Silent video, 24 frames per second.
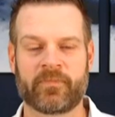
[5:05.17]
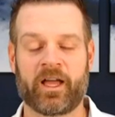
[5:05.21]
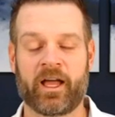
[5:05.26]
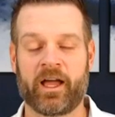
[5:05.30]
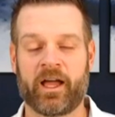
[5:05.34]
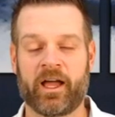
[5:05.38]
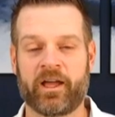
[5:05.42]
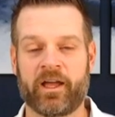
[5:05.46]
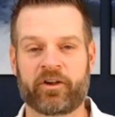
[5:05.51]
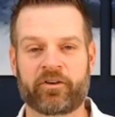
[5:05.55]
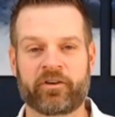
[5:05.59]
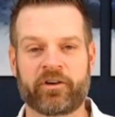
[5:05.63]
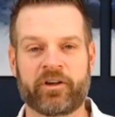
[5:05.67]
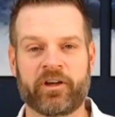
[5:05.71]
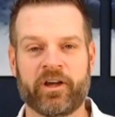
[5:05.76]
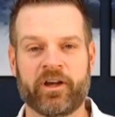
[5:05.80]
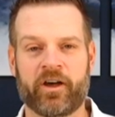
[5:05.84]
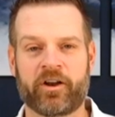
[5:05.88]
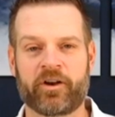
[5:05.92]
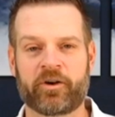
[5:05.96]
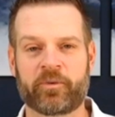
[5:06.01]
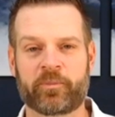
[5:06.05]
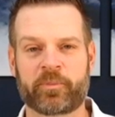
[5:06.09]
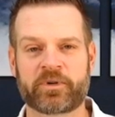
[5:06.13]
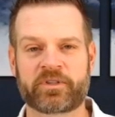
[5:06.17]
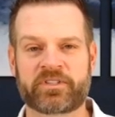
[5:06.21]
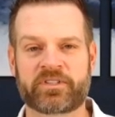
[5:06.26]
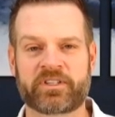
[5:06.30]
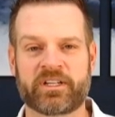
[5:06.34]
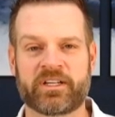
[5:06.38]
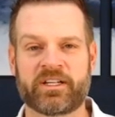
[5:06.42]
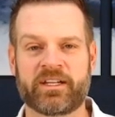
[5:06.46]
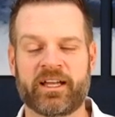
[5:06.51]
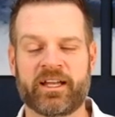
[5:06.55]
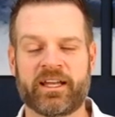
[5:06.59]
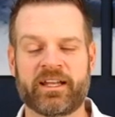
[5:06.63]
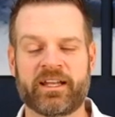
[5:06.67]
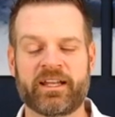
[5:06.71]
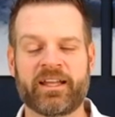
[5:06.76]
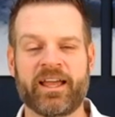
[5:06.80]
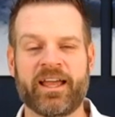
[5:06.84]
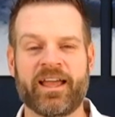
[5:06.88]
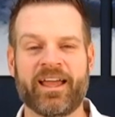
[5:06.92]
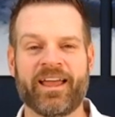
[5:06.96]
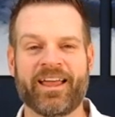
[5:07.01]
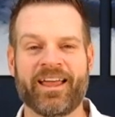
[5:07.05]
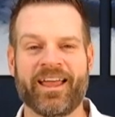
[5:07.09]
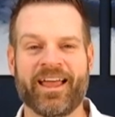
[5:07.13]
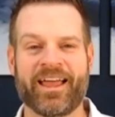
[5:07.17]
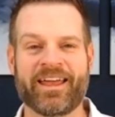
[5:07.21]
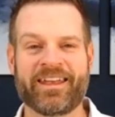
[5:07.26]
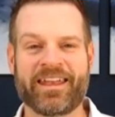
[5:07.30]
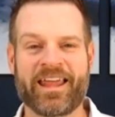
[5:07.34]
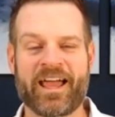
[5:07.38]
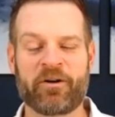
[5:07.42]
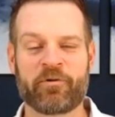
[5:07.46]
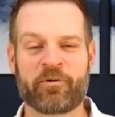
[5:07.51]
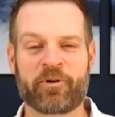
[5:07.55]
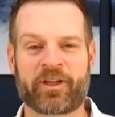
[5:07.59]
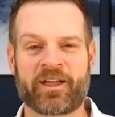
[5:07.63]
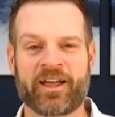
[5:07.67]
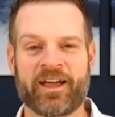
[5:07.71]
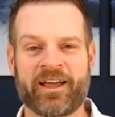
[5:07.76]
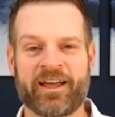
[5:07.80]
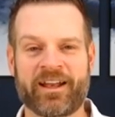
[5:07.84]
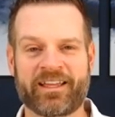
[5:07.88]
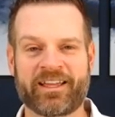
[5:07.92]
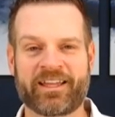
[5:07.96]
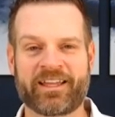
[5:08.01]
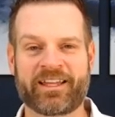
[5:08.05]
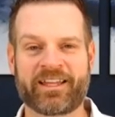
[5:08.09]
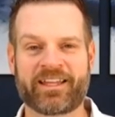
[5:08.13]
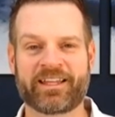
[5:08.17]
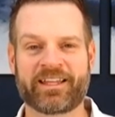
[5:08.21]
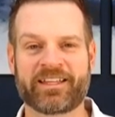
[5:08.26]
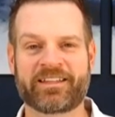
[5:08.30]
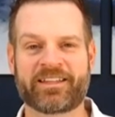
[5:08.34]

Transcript: I agree 100%. And now we're kind of getting